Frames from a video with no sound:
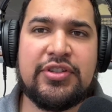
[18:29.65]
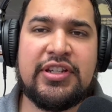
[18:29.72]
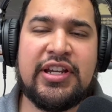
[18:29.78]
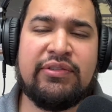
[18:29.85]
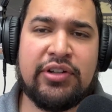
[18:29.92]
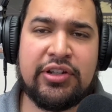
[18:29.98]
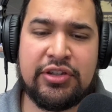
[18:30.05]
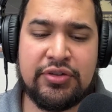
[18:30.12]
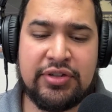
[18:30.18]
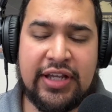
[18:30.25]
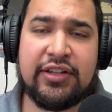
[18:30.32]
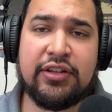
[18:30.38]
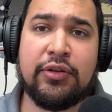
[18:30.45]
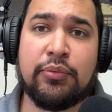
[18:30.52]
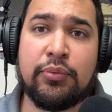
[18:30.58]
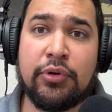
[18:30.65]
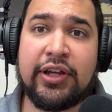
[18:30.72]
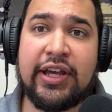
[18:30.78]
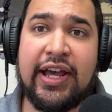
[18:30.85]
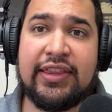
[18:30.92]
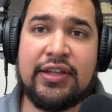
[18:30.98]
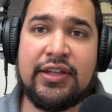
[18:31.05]
Everyone knows how to look
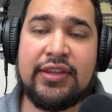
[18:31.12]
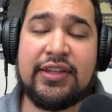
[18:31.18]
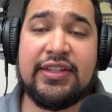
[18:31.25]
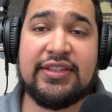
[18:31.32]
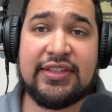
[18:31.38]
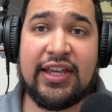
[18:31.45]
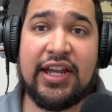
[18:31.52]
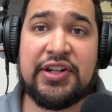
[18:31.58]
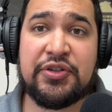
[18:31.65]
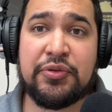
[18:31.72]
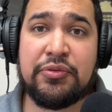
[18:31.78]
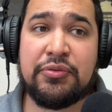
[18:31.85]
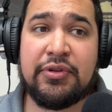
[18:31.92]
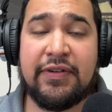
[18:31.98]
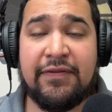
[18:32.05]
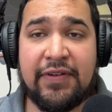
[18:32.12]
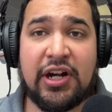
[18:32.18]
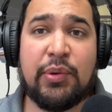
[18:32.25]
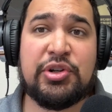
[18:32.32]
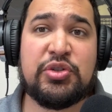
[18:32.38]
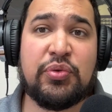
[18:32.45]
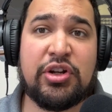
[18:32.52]
at the schedule, figure out
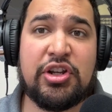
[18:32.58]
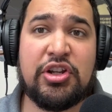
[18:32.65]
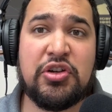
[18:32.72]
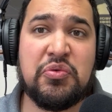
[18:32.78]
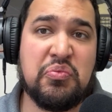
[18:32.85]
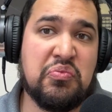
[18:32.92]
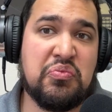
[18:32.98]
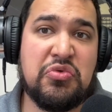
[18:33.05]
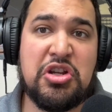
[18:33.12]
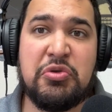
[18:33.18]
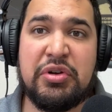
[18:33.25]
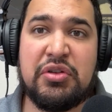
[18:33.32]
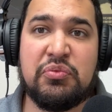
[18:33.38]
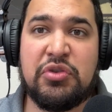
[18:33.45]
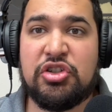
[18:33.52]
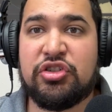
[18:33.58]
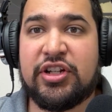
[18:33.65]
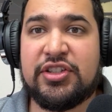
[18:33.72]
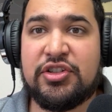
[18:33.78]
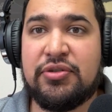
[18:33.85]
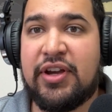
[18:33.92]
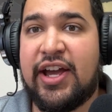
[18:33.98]
what you want to do it. We
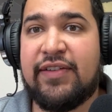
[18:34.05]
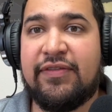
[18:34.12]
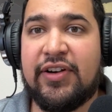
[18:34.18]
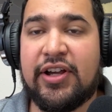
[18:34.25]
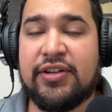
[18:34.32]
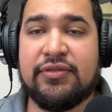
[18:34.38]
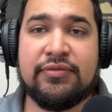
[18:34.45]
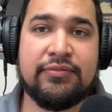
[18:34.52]
trust you. Have fun.